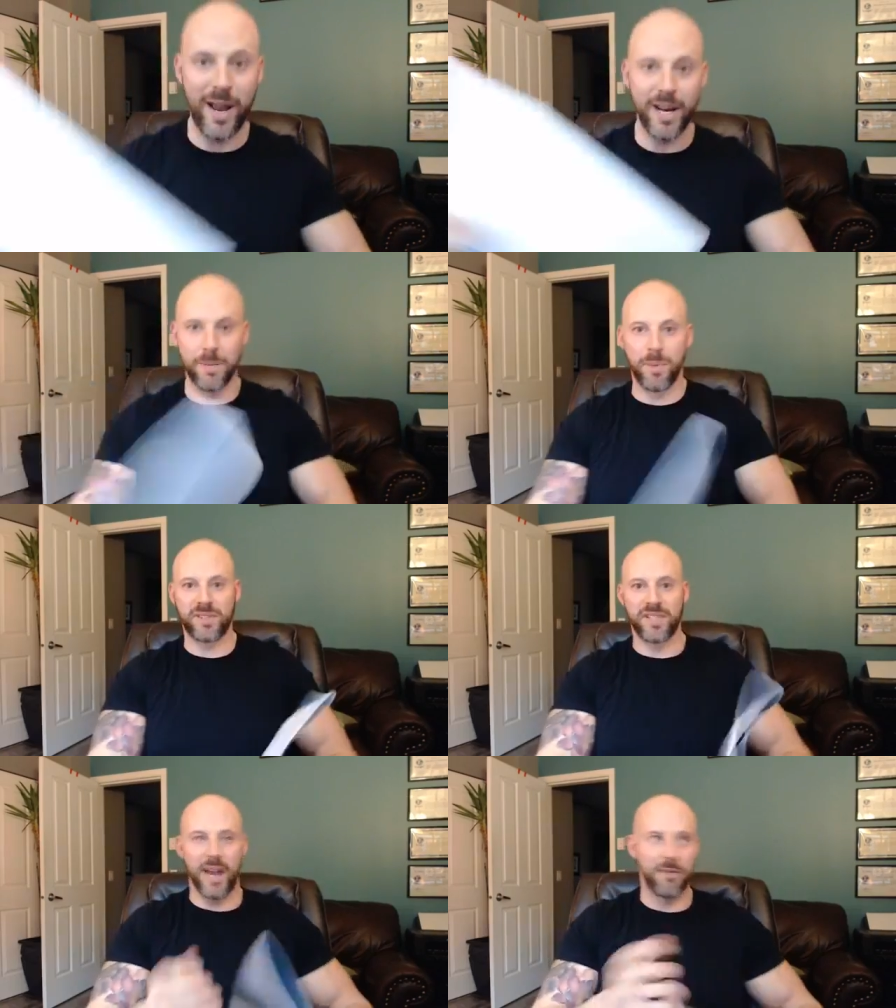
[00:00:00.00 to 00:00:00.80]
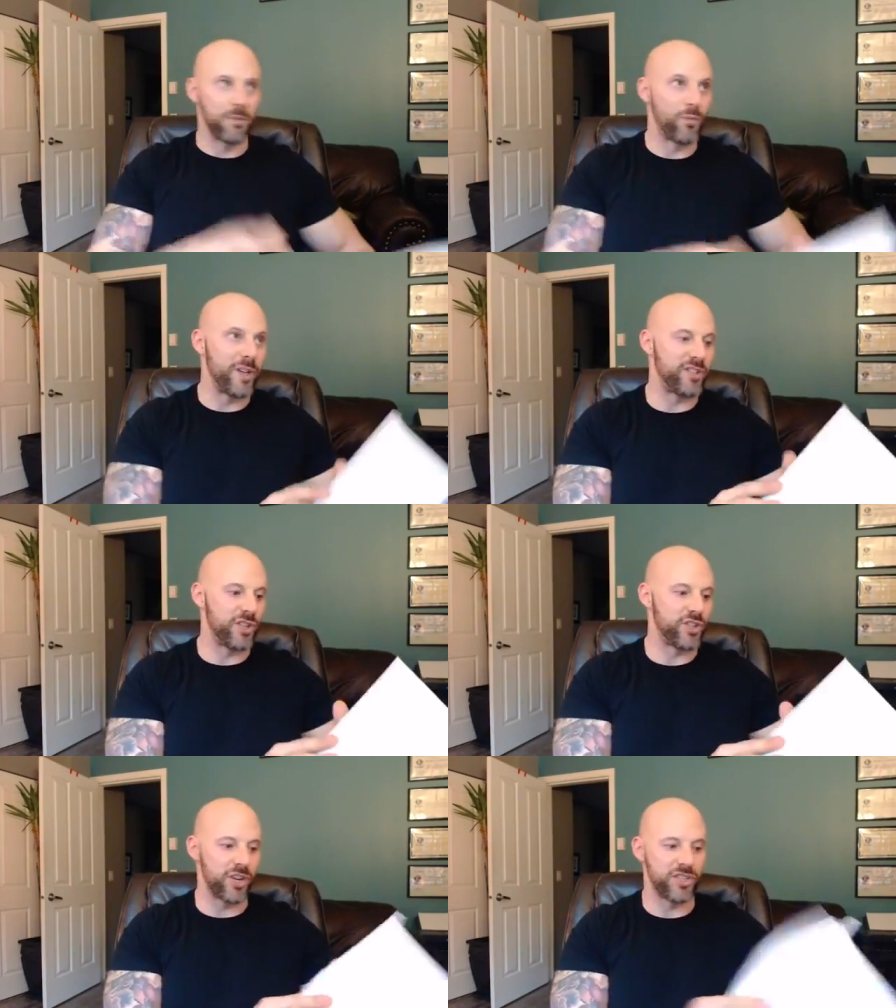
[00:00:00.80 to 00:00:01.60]
in a book today from Winston
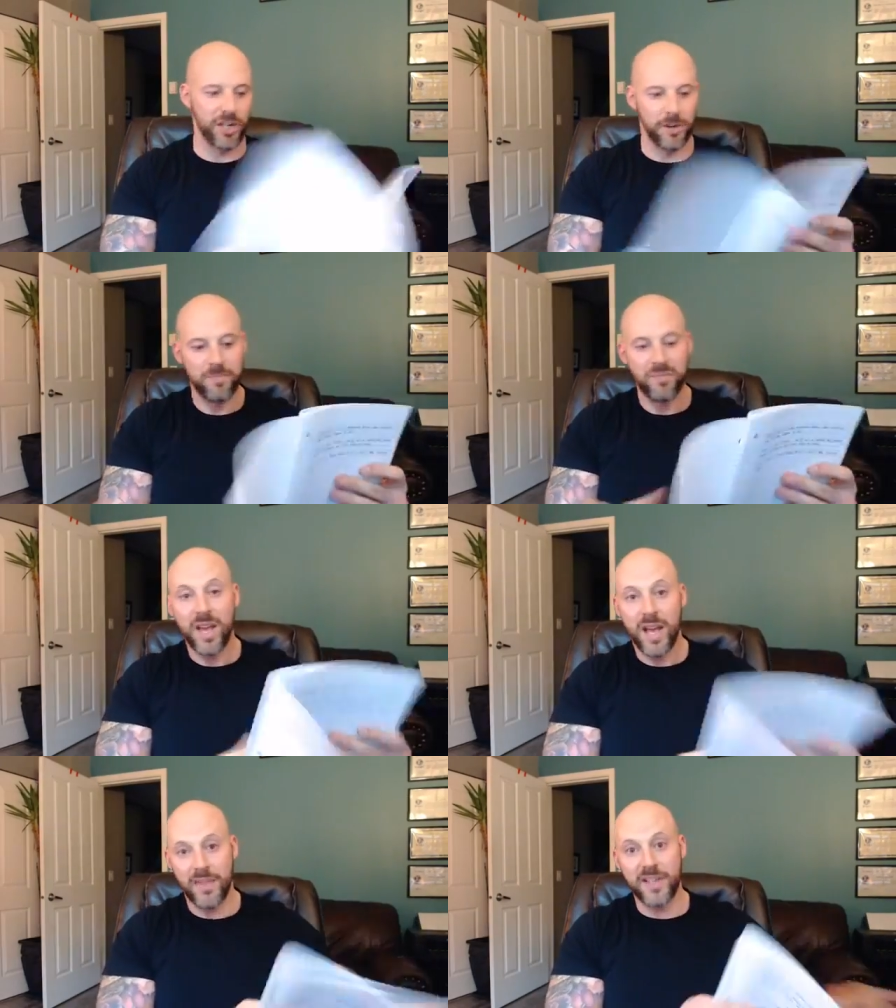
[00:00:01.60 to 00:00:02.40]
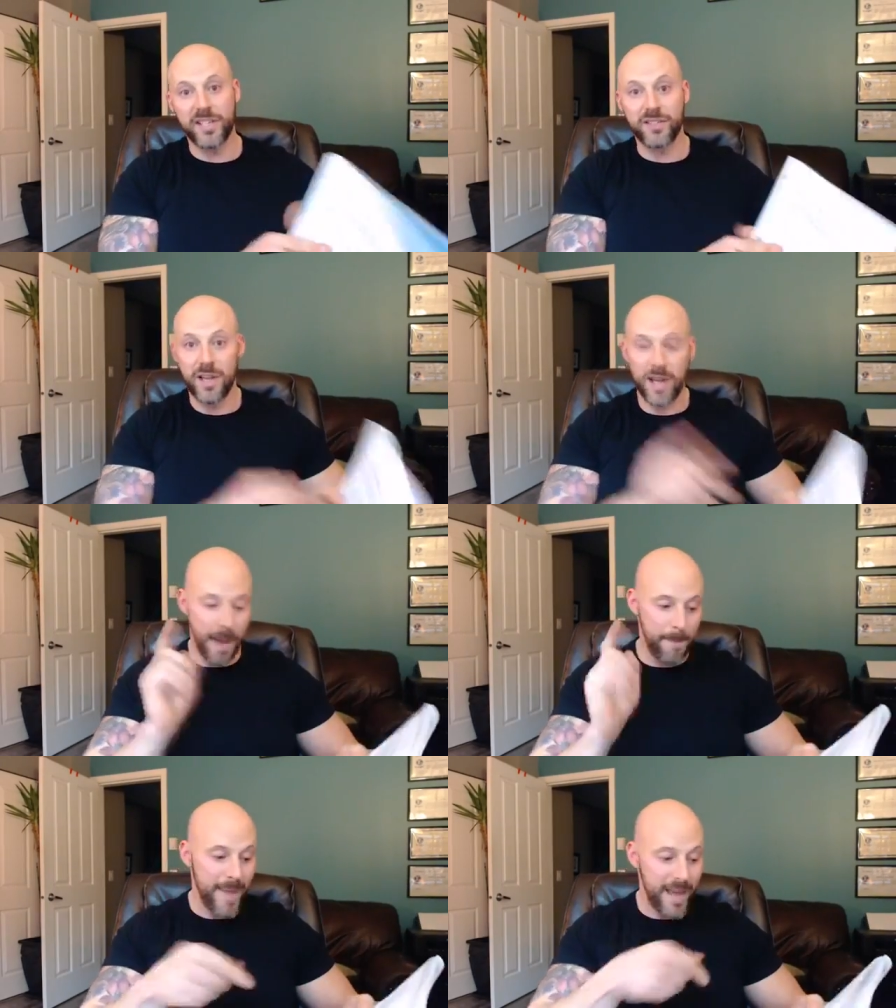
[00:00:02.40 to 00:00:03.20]
Churchill. And this is
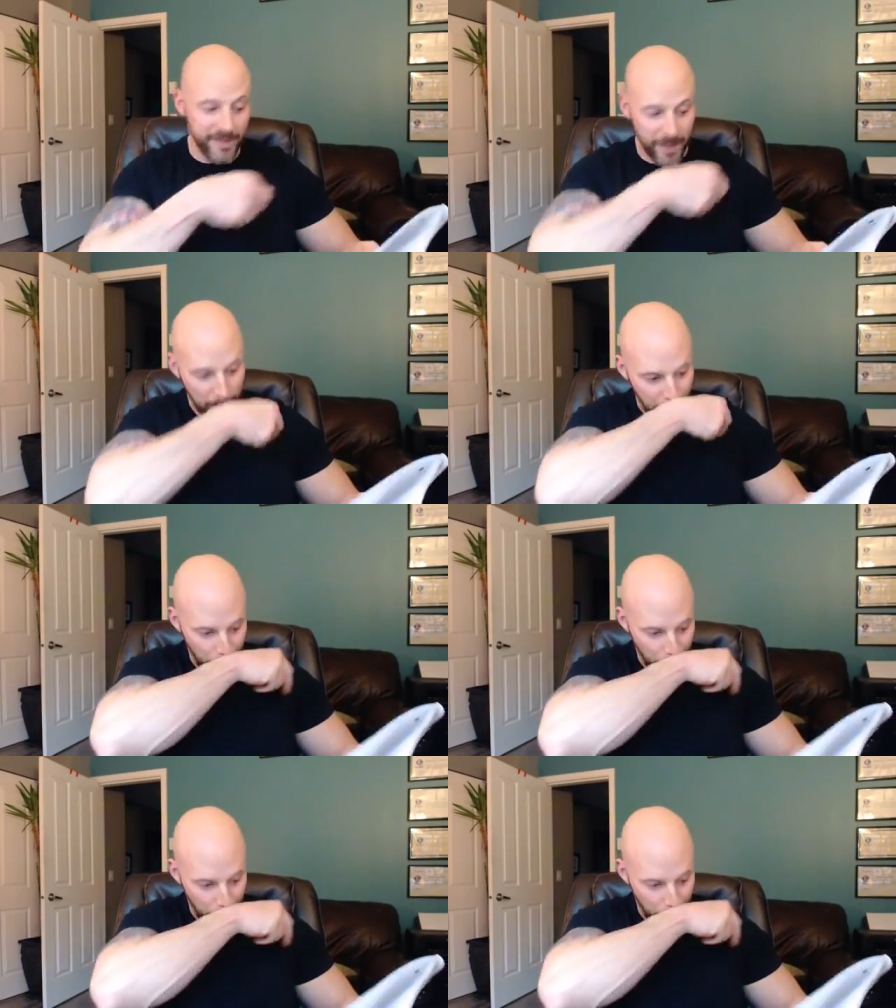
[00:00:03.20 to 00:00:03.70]
amazing.